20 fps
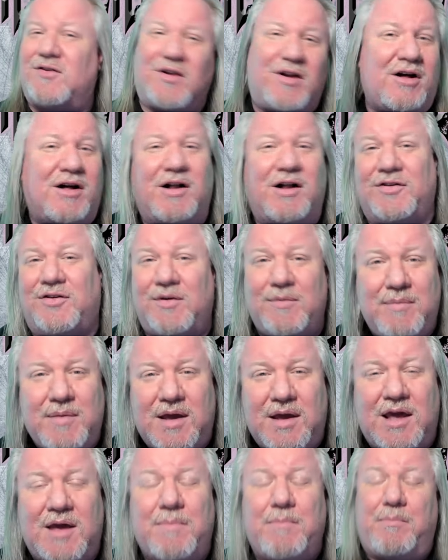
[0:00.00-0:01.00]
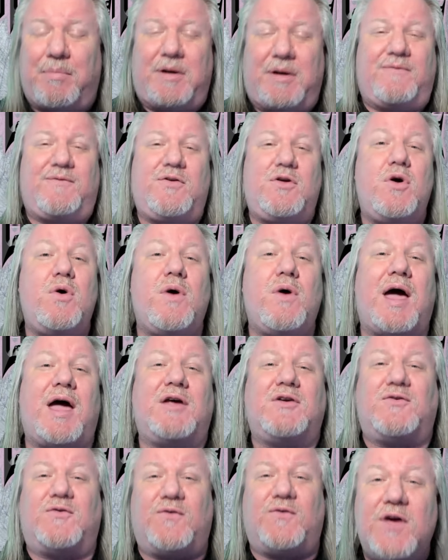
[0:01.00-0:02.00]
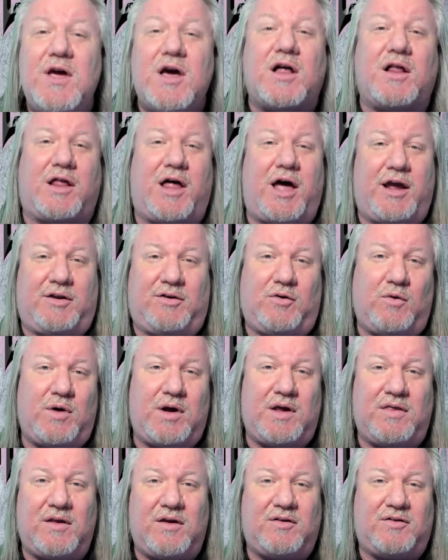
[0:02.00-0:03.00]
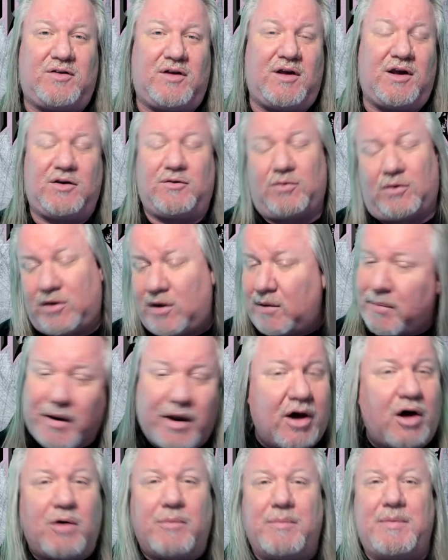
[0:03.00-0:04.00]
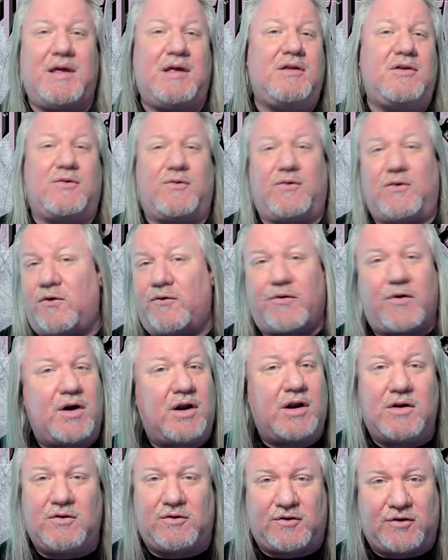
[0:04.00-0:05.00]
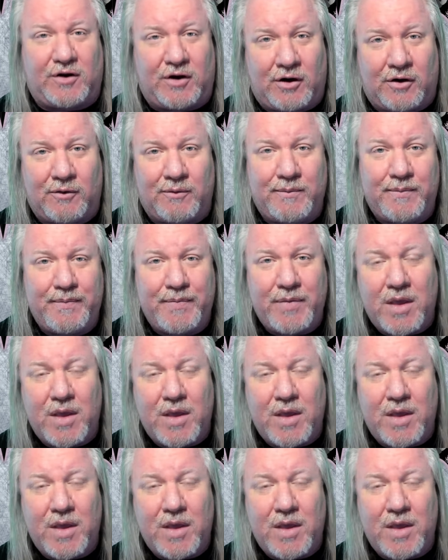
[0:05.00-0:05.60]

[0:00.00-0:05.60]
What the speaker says: at all to me, but if you guys feel like doing these things, well then by all means, feel free to do so.